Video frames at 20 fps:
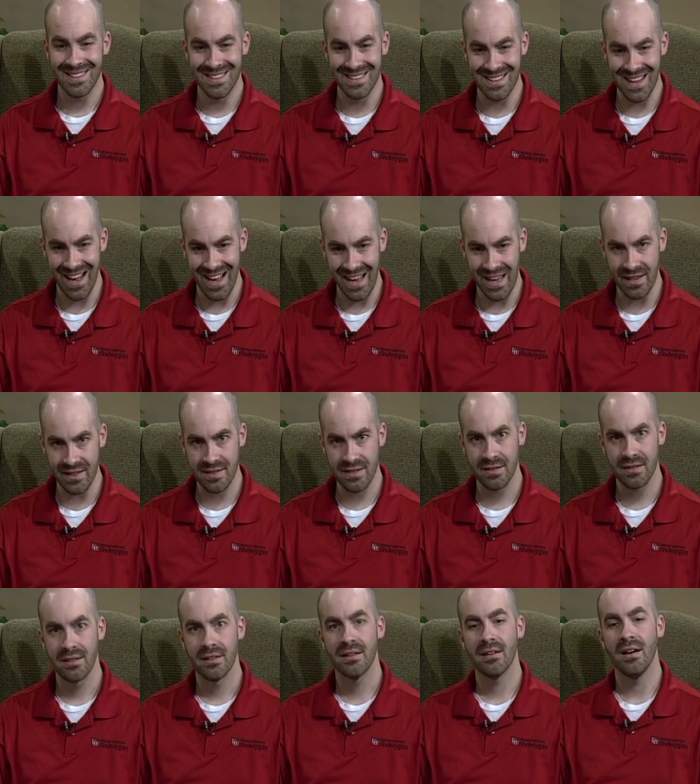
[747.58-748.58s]

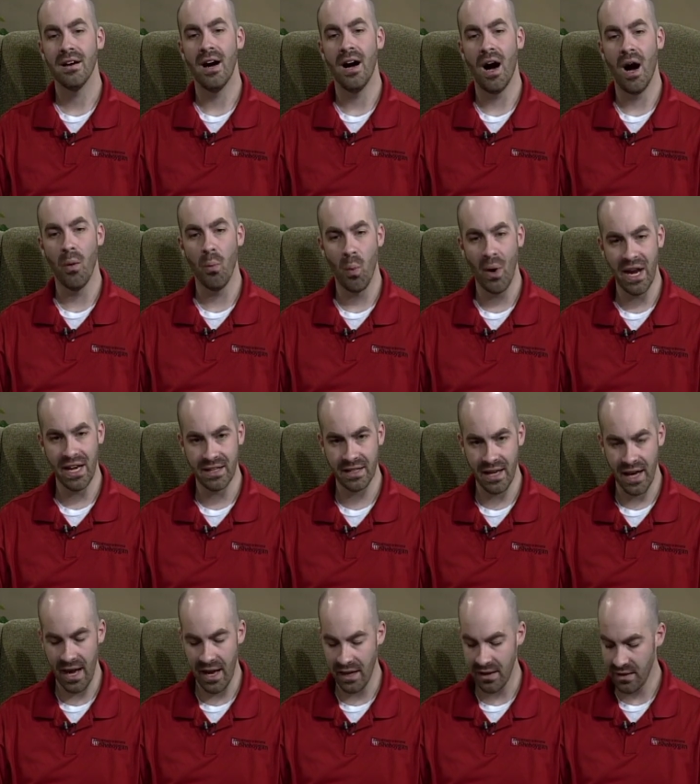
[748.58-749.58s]
diet, uh, weight
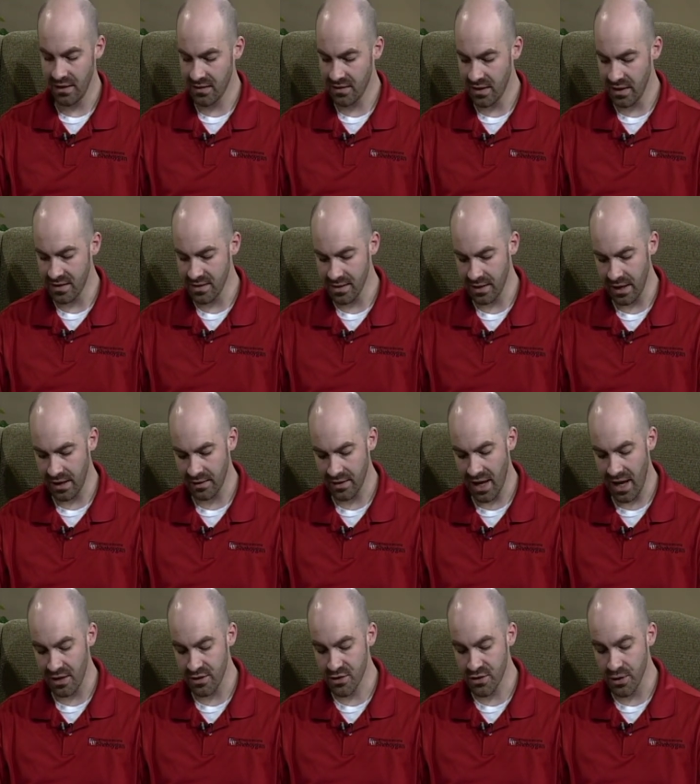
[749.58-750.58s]
gain, things like
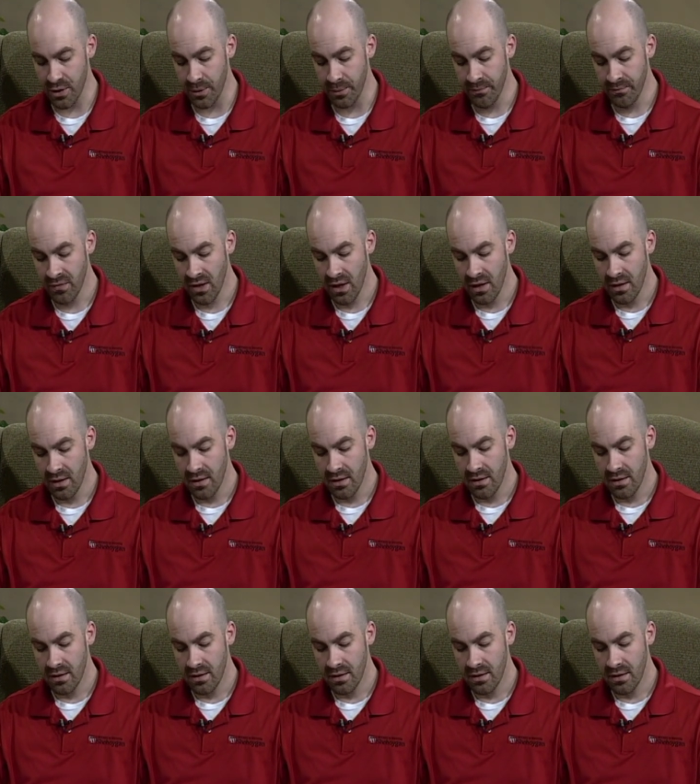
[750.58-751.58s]
that. So
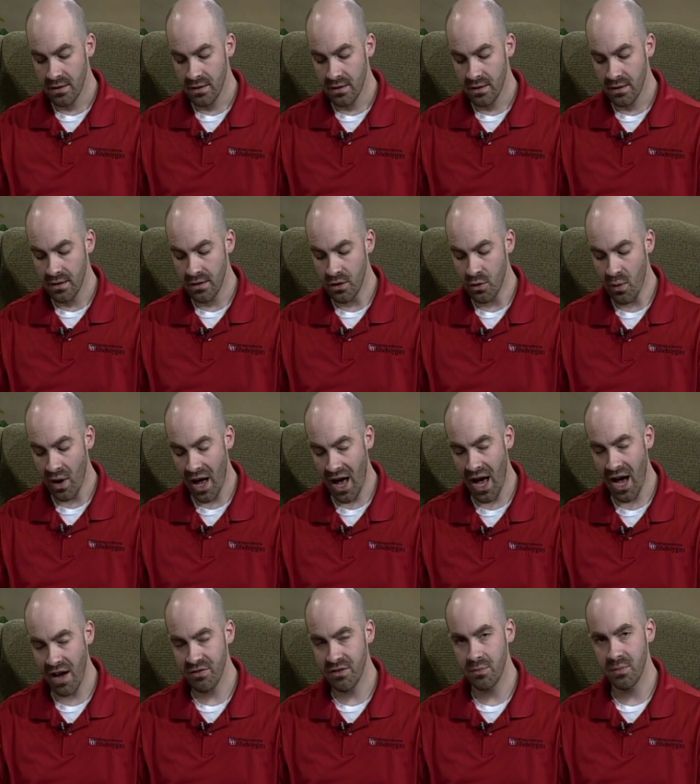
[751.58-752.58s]
you
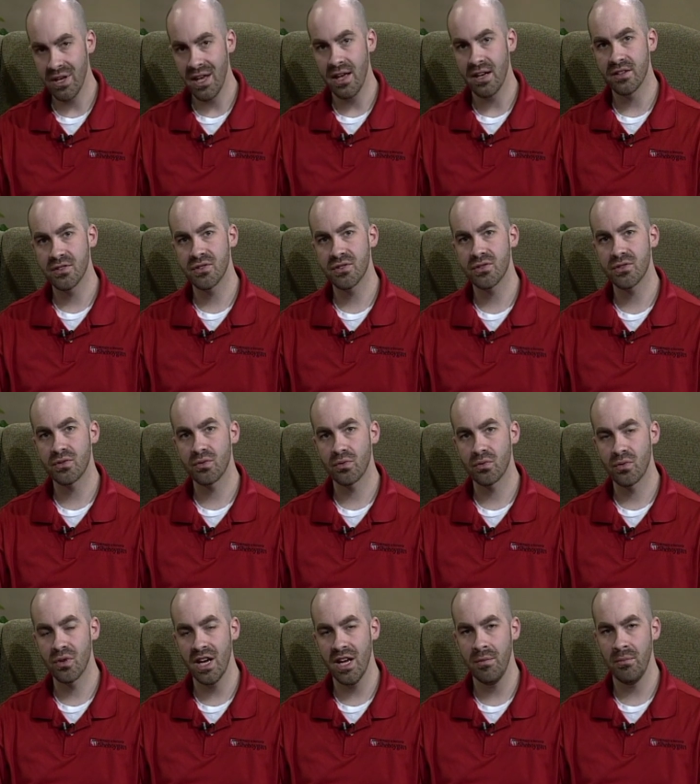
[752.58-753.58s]
have to be
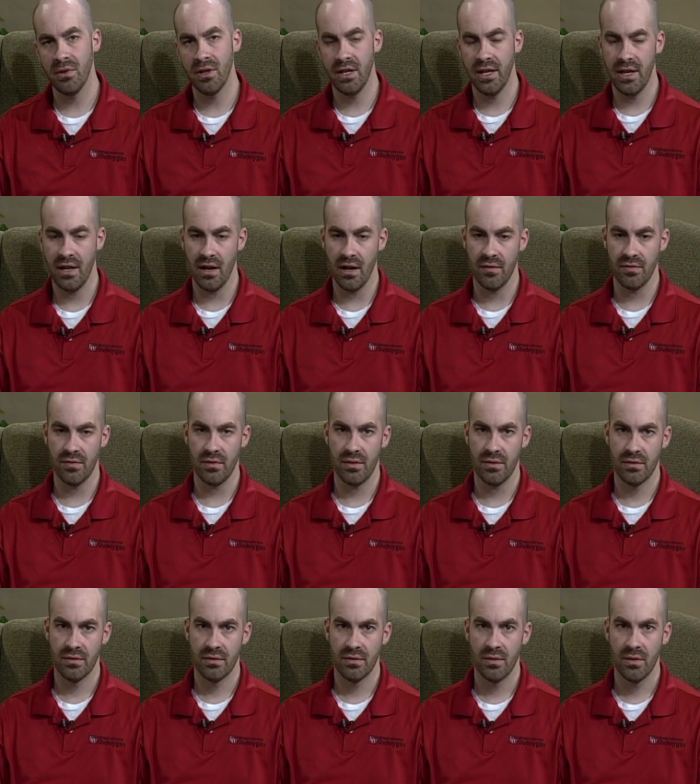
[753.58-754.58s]
extremely careful
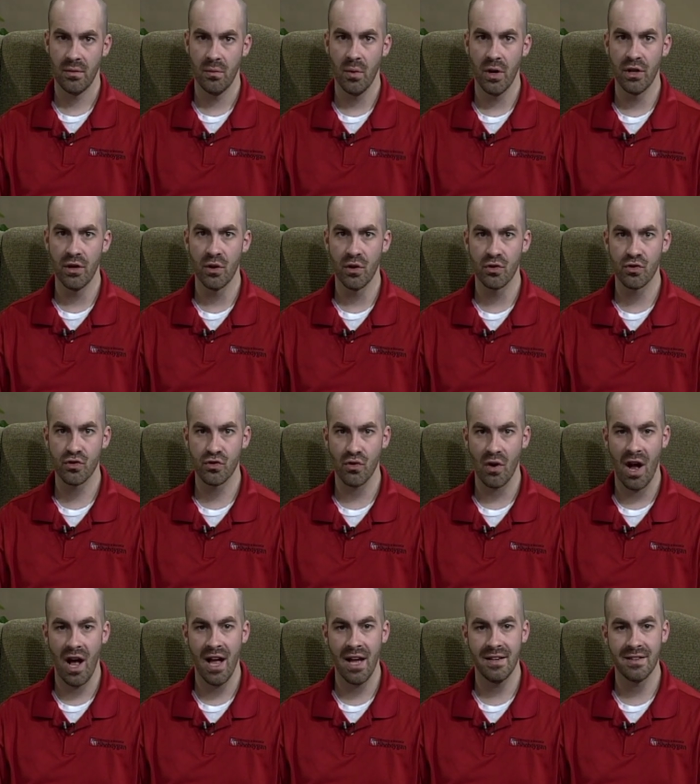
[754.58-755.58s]
when you're
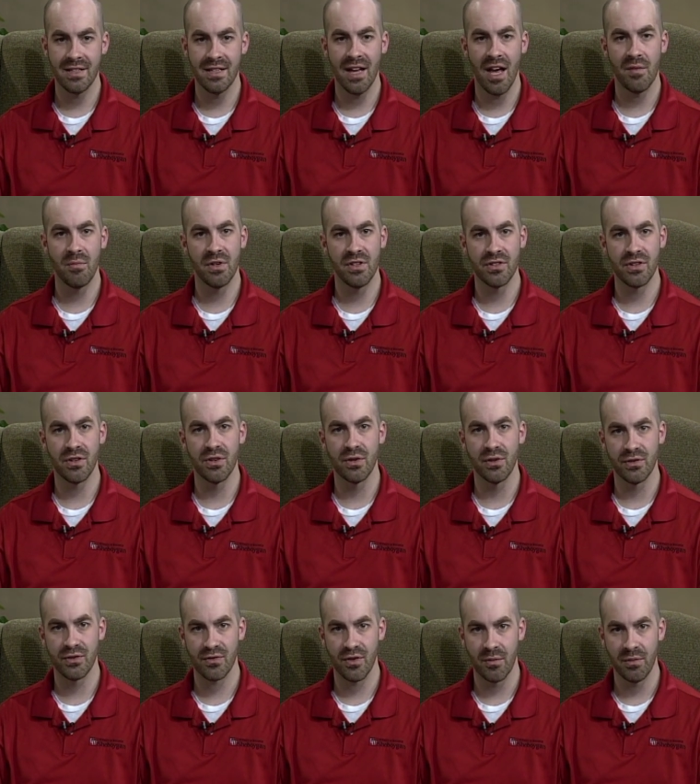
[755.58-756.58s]
trying to get
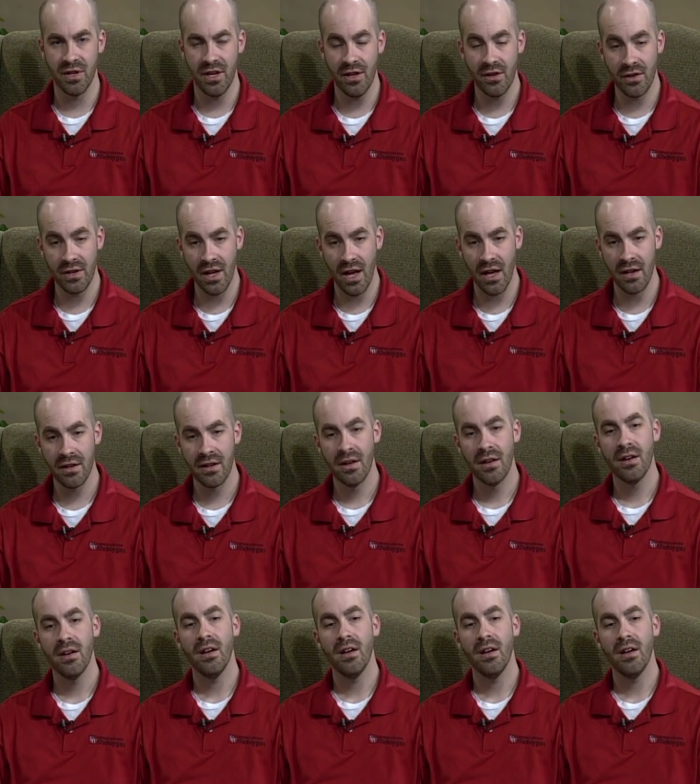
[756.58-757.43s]
materials from the internet,